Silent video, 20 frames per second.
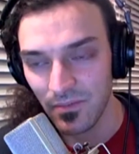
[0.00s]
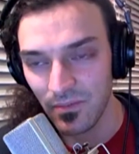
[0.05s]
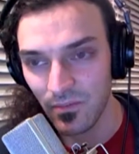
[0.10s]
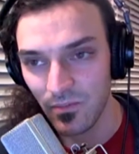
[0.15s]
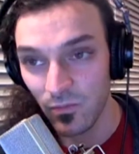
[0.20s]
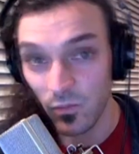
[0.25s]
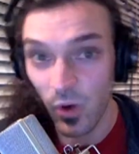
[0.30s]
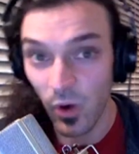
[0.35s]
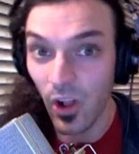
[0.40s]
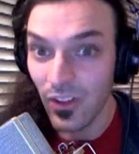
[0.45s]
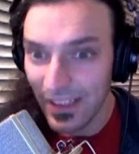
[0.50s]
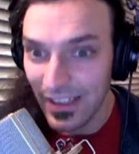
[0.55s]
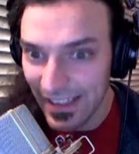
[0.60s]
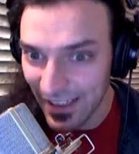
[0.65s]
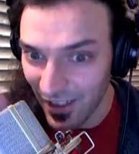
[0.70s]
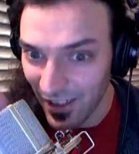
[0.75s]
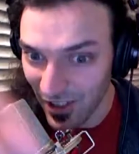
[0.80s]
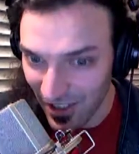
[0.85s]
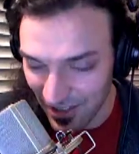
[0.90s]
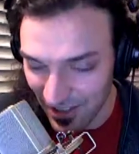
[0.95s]
rolling
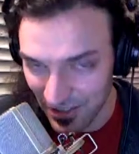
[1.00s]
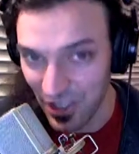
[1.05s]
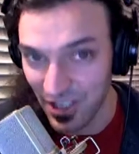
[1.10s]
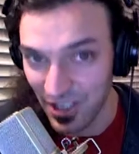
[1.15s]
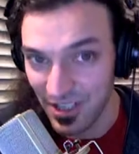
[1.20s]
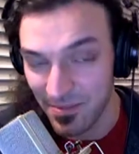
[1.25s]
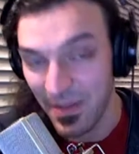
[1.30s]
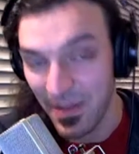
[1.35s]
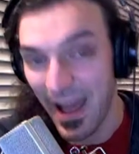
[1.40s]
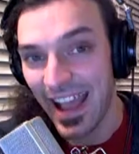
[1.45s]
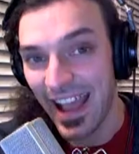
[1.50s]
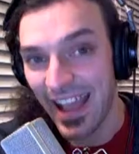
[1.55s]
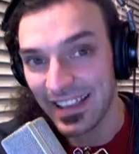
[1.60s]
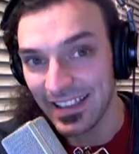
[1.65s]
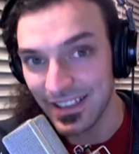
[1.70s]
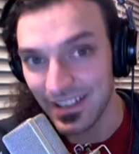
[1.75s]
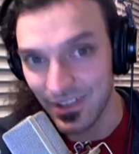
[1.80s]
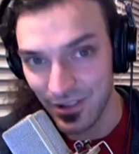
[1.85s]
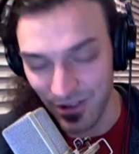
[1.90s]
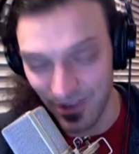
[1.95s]
it all just back
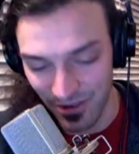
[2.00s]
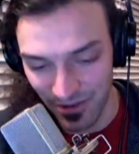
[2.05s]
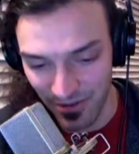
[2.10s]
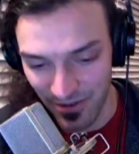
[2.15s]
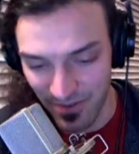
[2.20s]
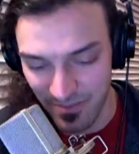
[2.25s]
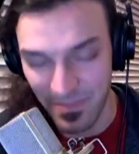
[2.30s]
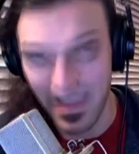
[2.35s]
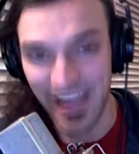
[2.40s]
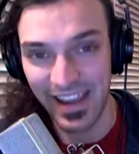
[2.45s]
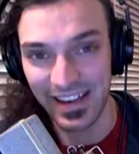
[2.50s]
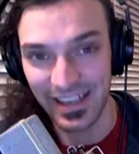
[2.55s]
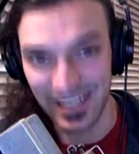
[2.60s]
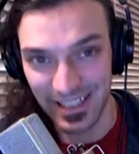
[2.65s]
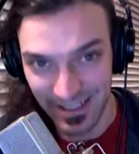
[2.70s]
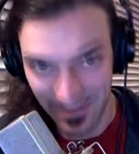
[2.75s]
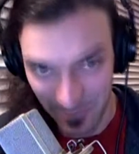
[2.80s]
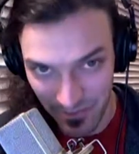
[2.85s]
into the main